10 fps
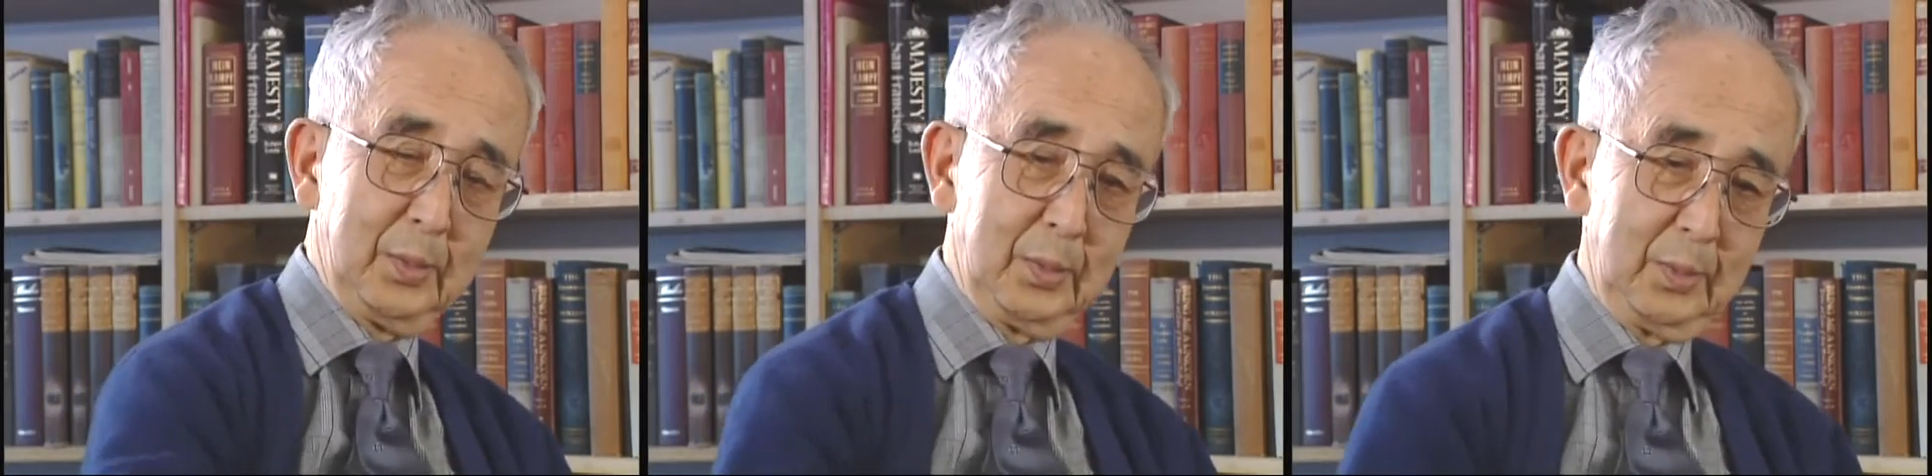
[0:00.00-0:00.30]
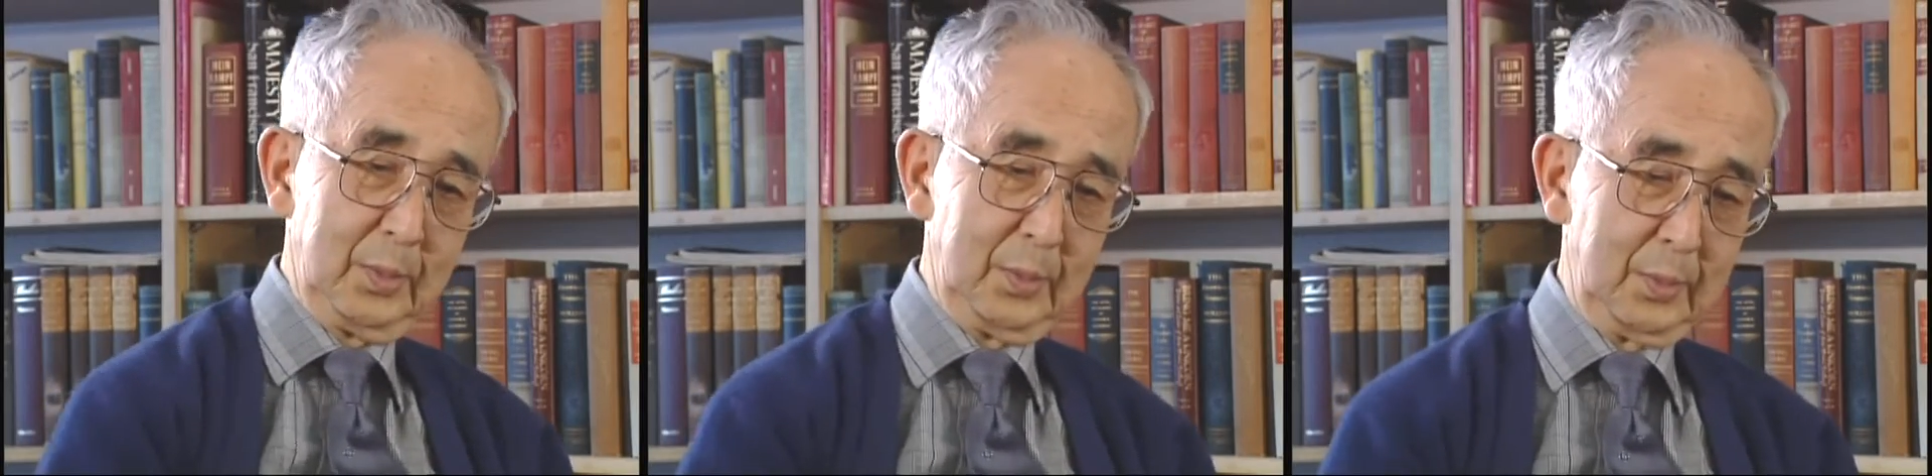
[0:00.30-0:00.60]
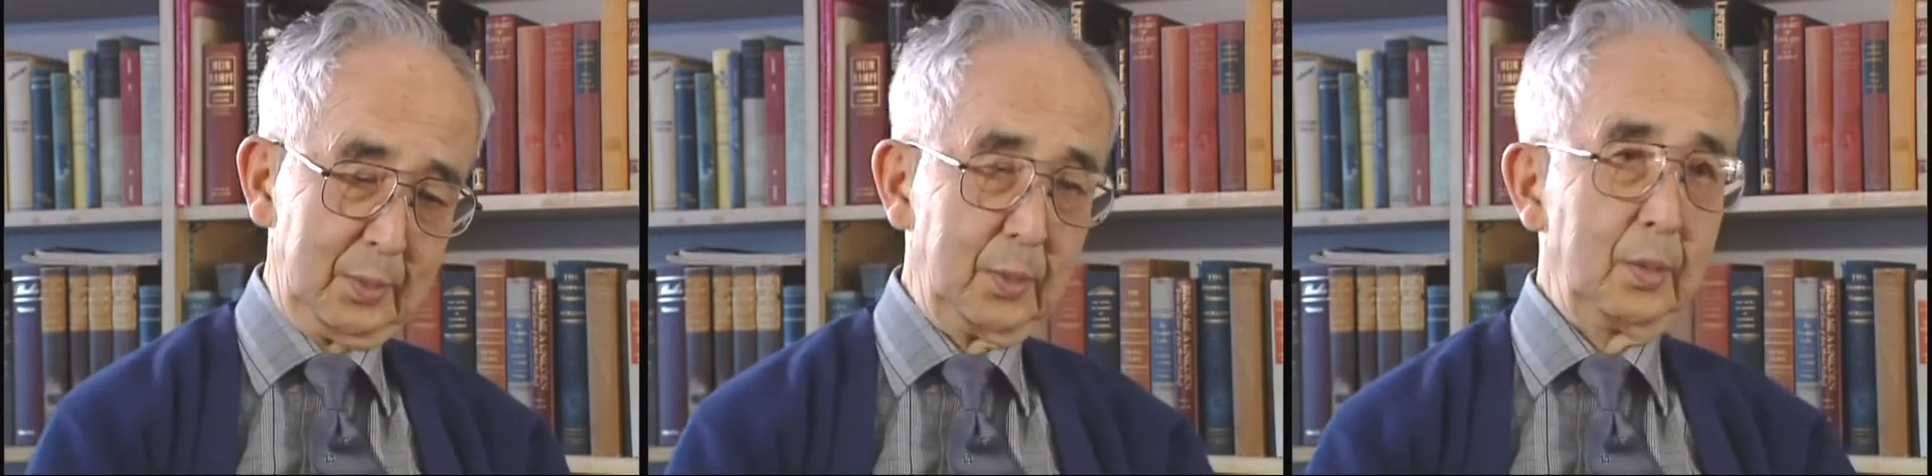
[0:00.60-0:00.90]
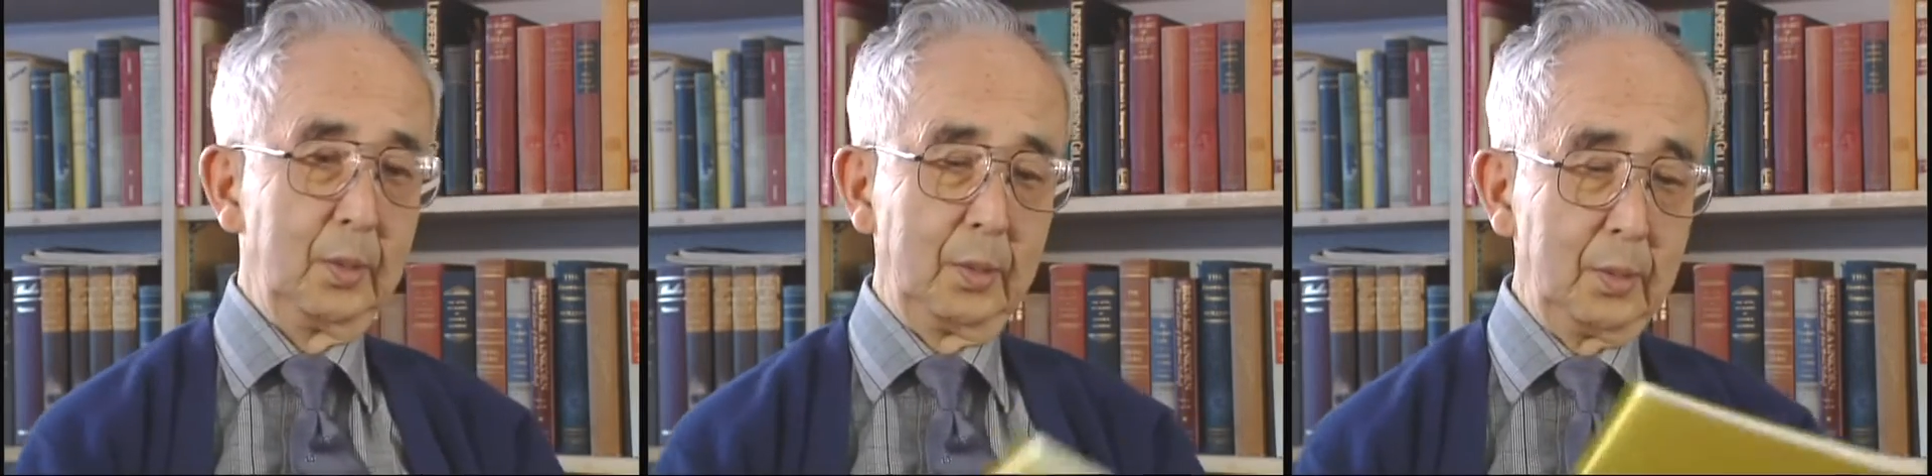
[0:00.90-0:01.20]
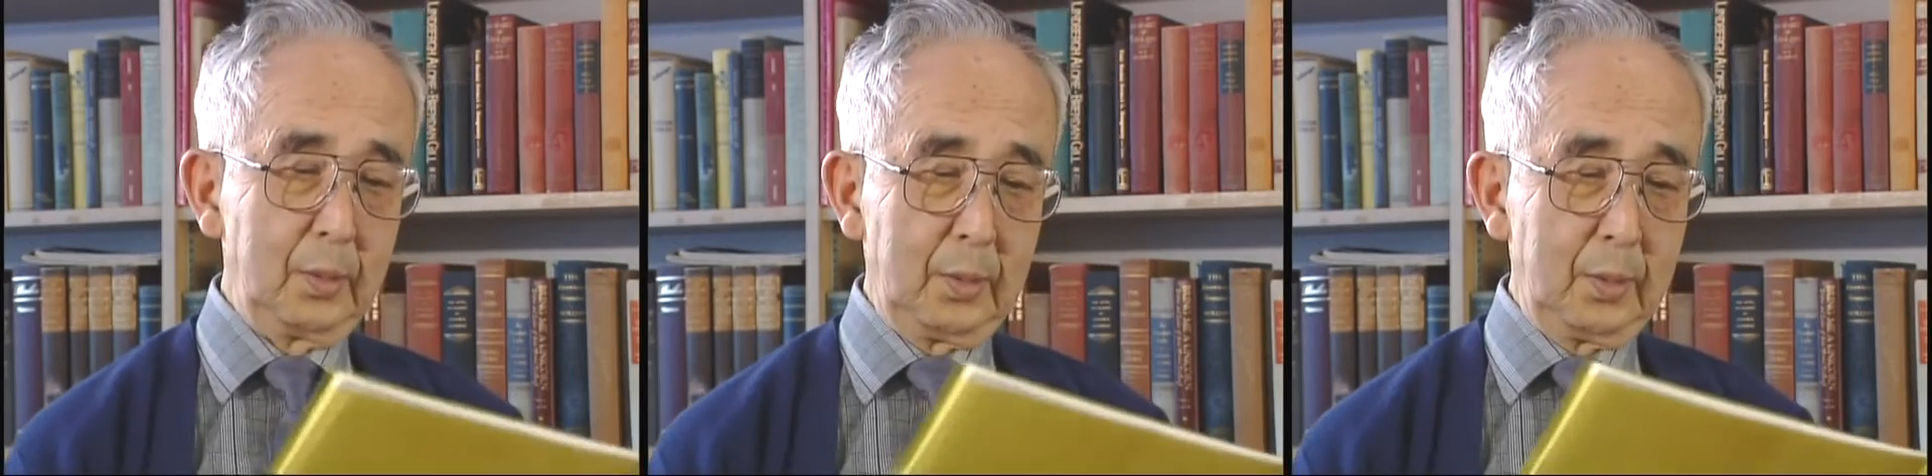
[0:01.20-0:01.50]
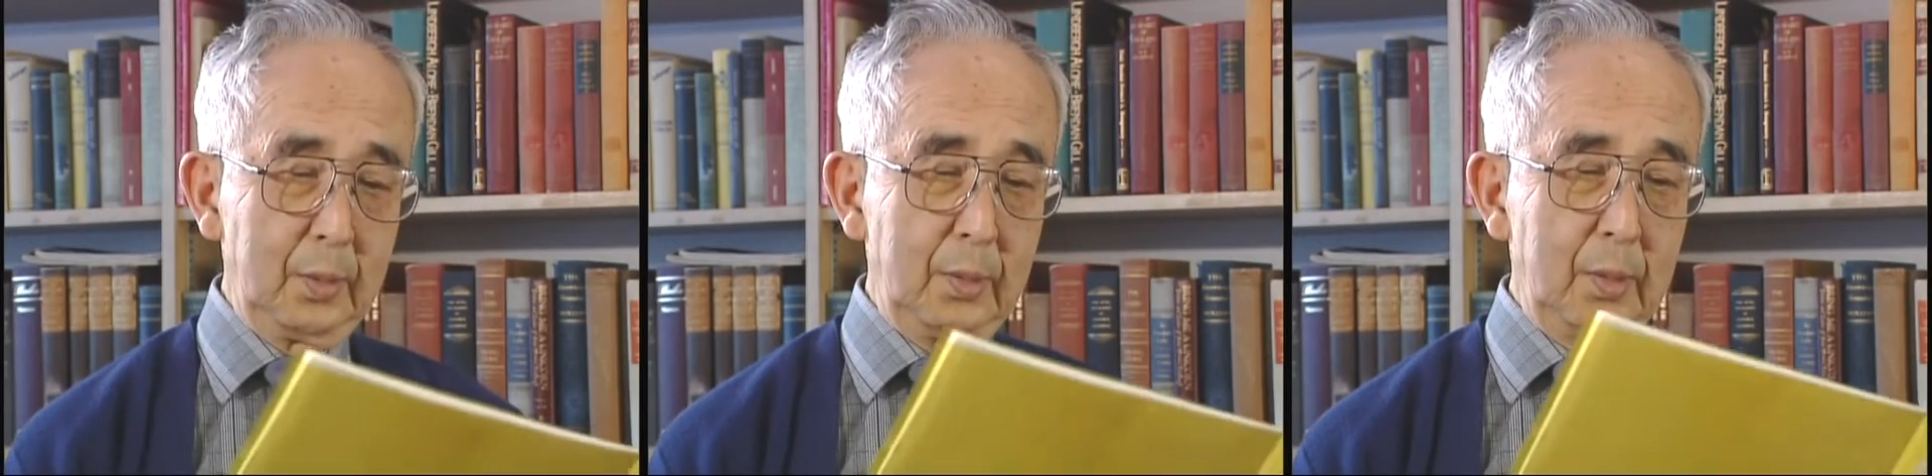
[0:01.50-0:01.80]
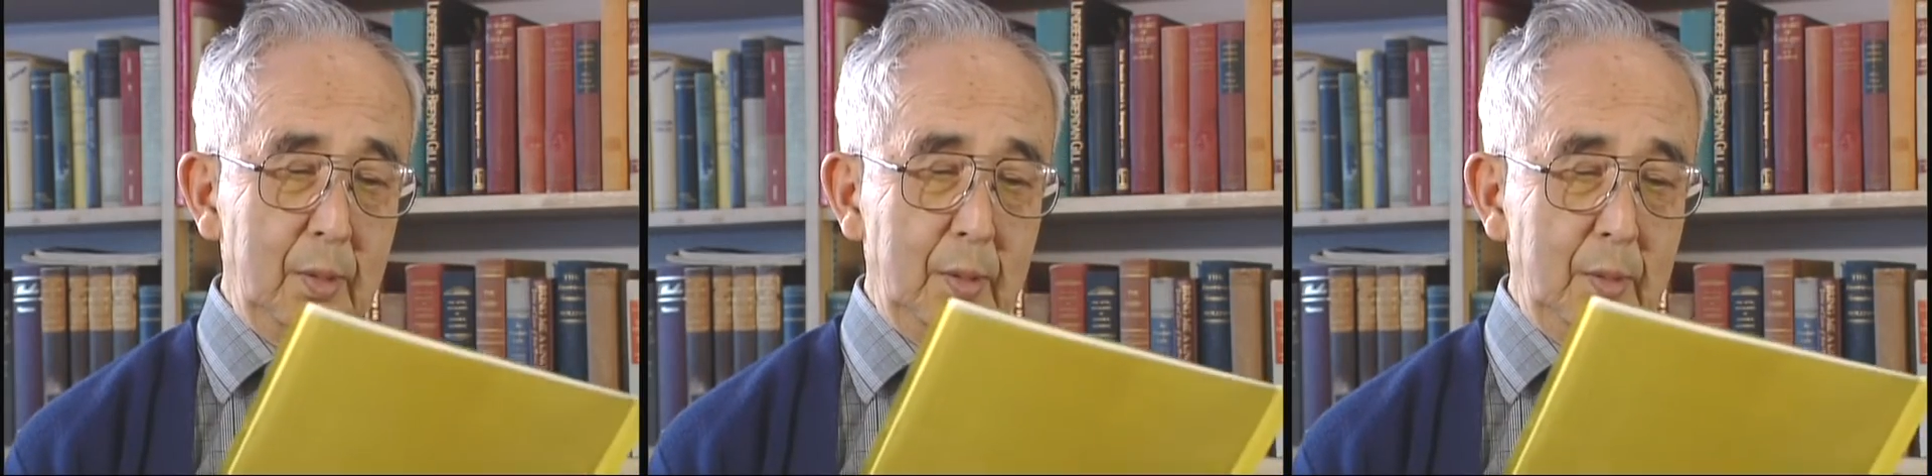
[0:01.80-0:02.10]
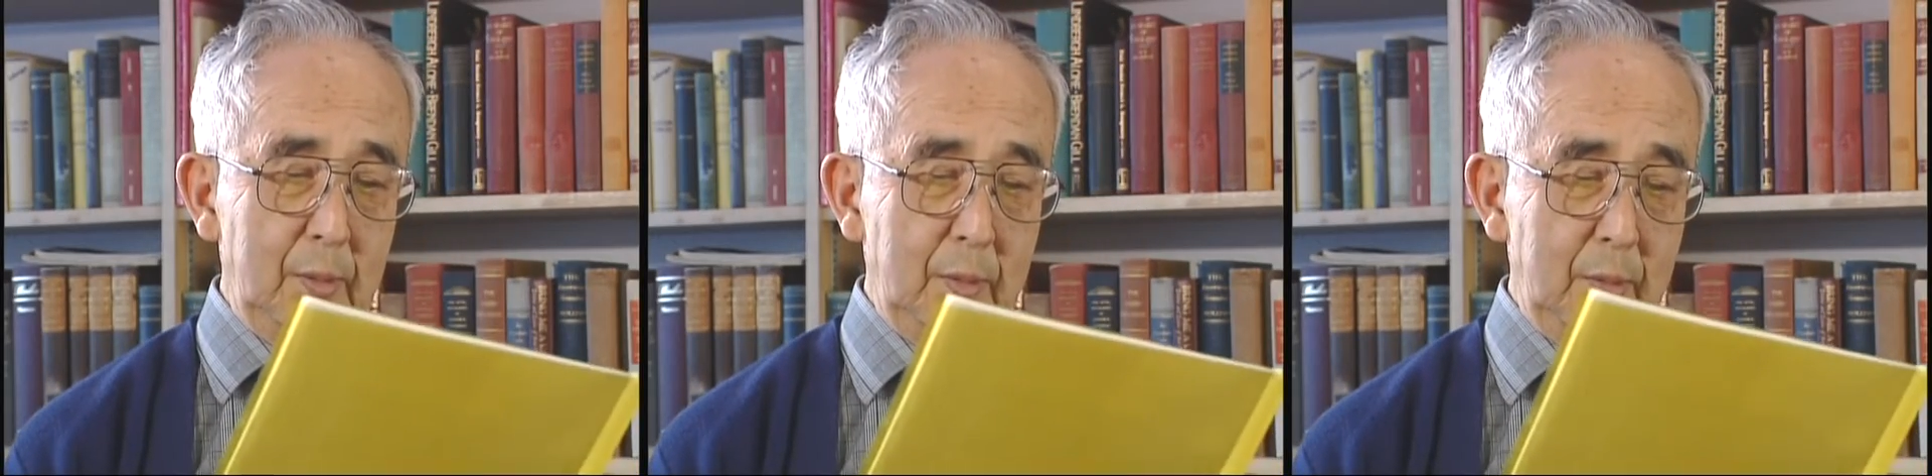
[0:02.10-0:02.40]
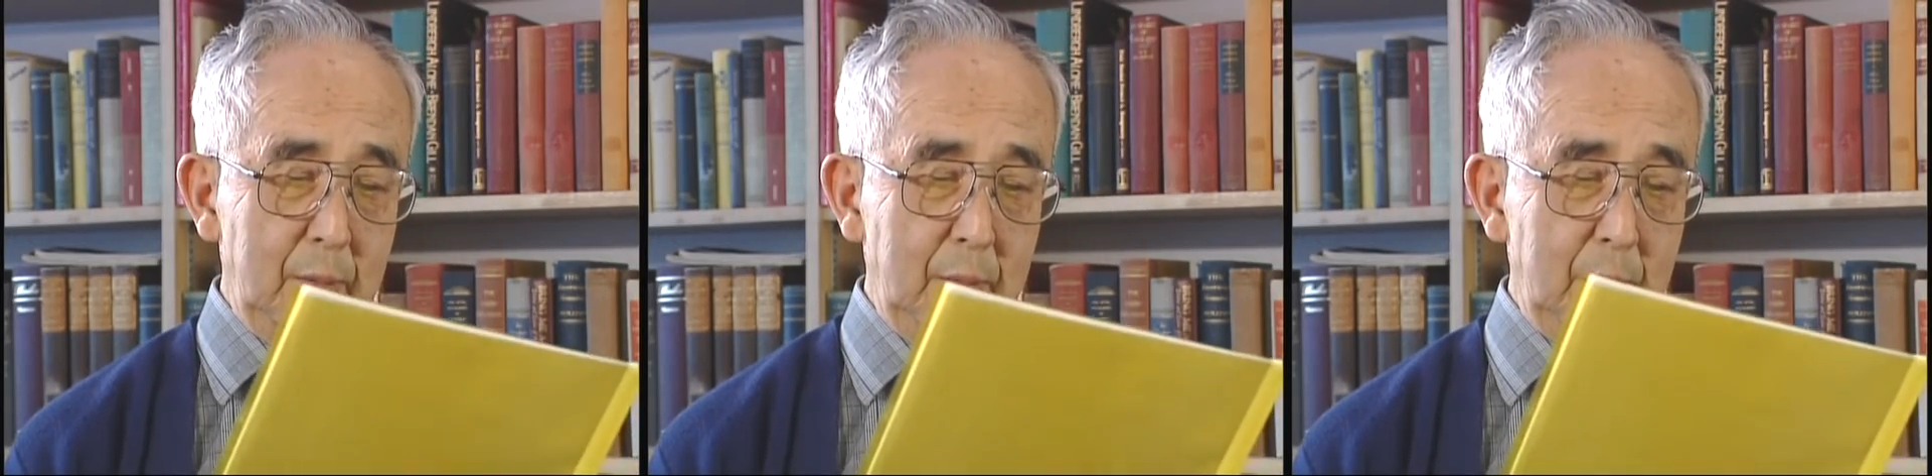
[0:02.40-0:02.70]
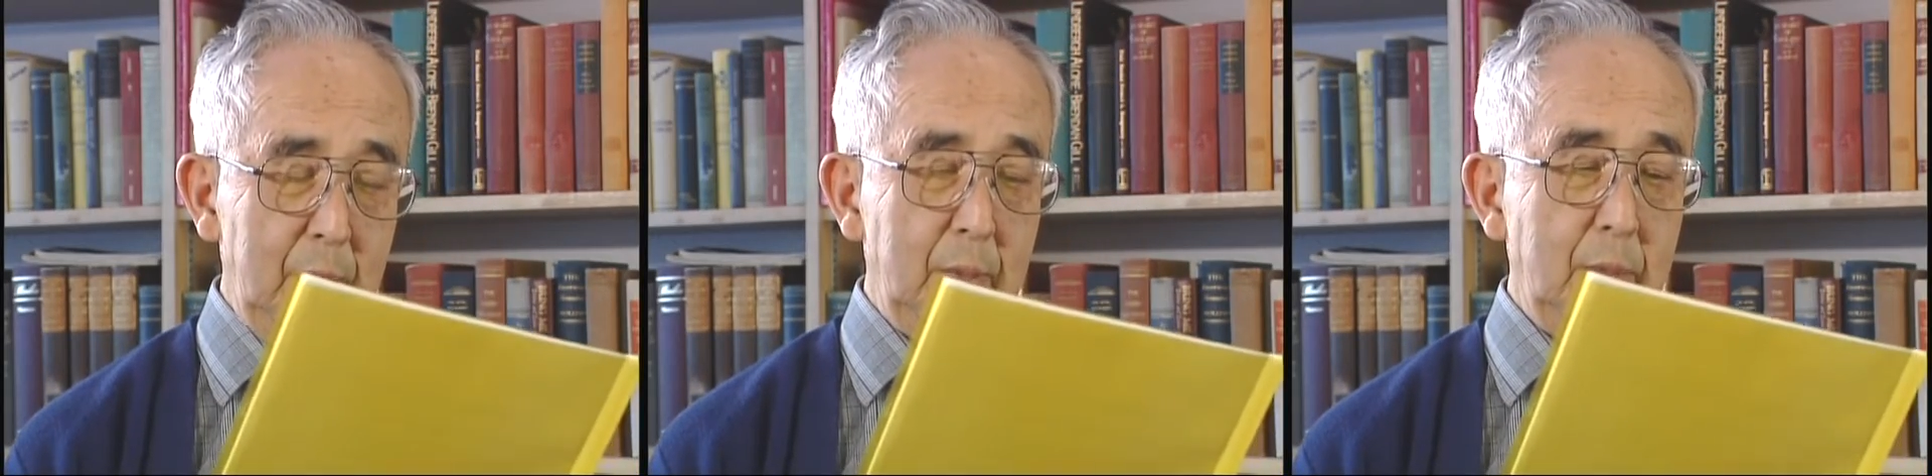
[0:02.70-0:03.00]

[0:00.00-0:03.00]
Can you tell us, just in brief, how, how did you get, uh,